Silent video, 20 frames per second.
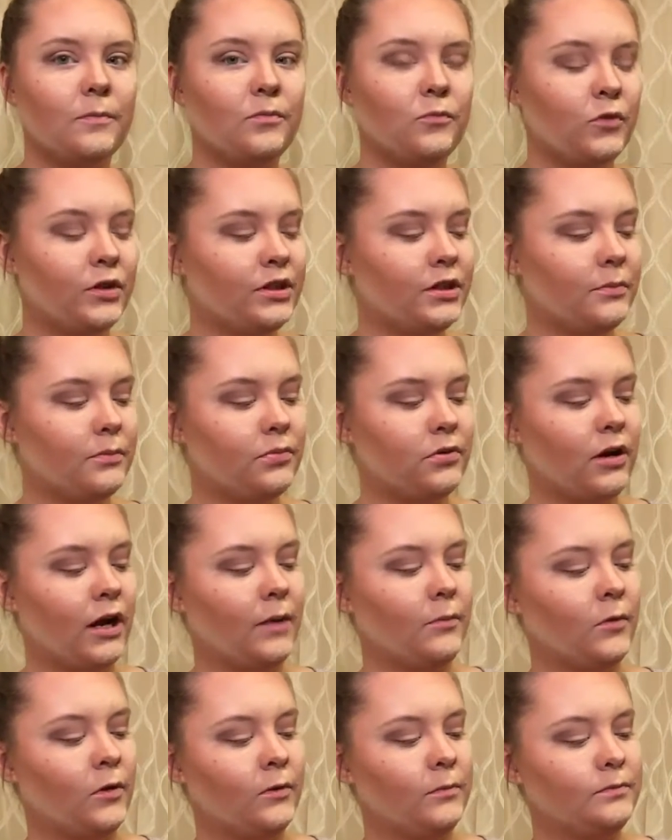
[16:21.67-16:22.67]
with the
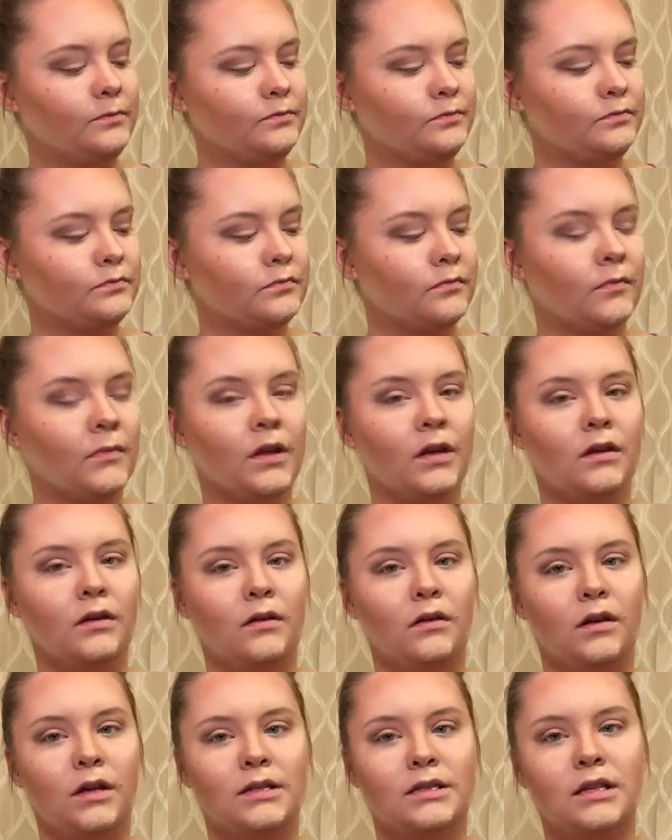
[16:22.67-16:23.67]
Primal.
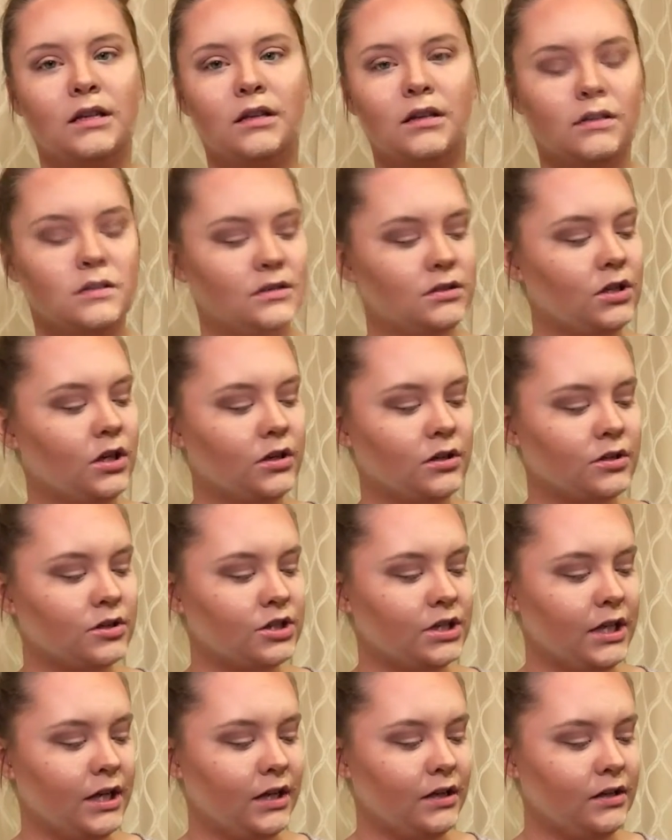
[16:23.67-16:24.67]
It's a darker
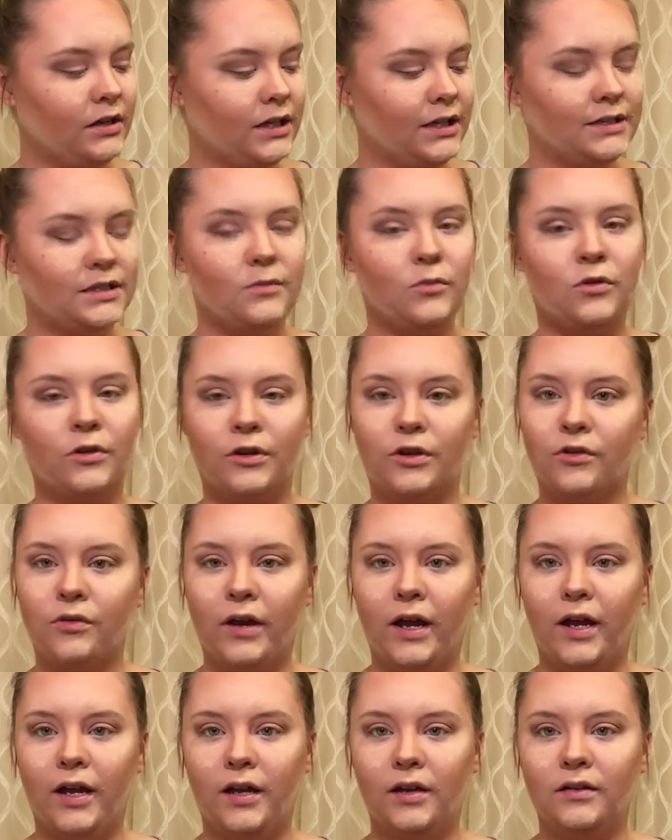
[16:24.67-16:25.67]
shade. It's a more
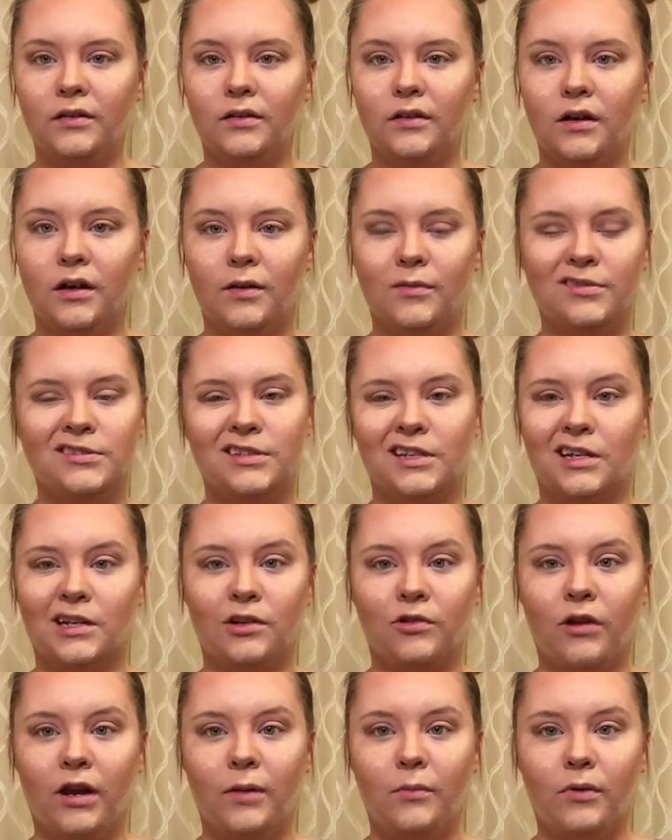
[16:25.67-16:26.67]
gray. It's
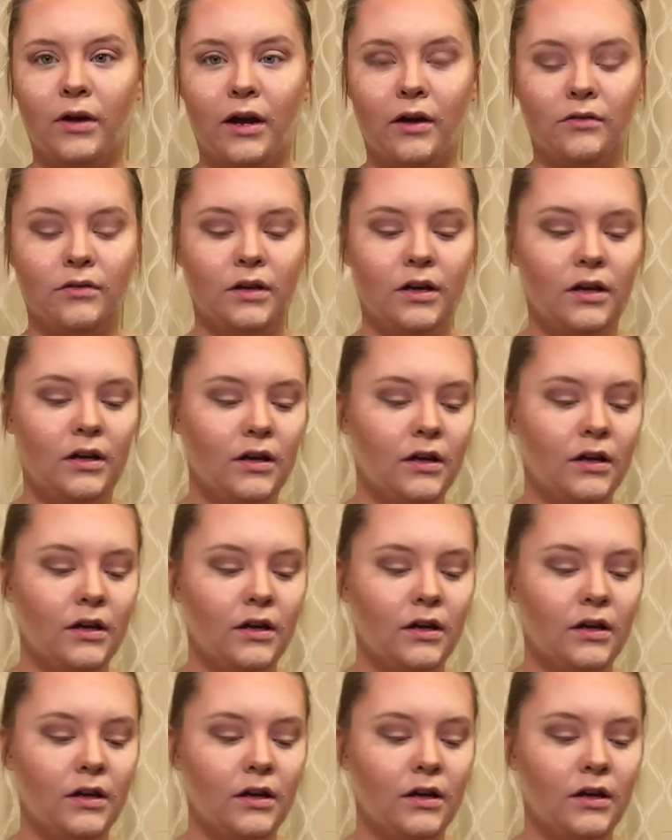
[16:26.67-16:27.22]
like gray brown.